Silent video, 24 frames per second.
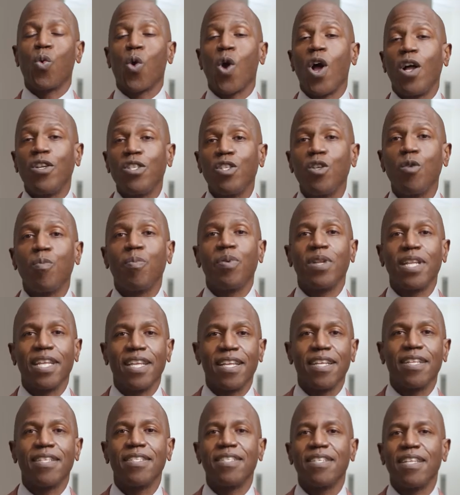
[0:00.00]
We're also
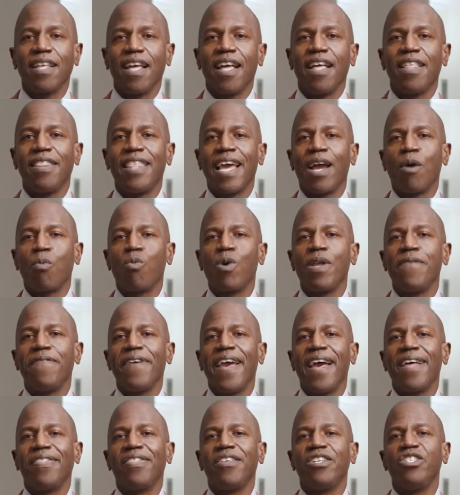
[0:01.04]
pleased that we've
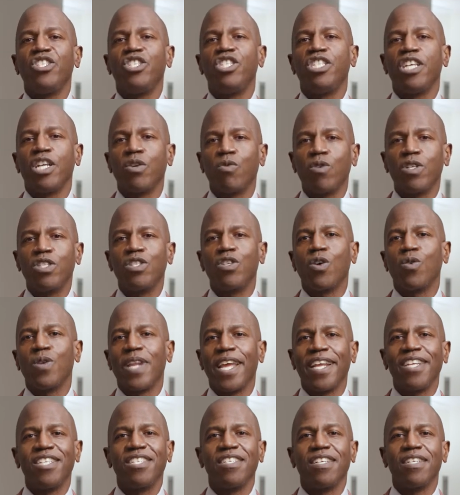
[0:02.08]
had the generous
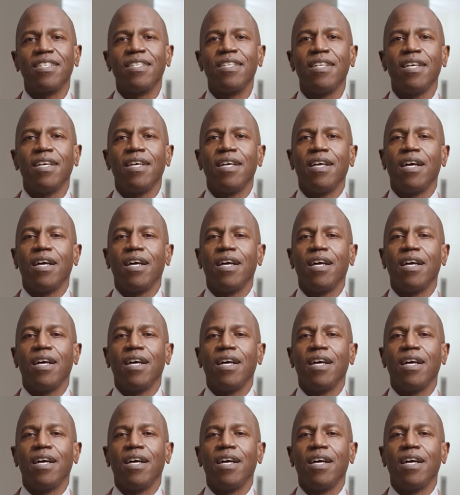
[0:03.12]
donation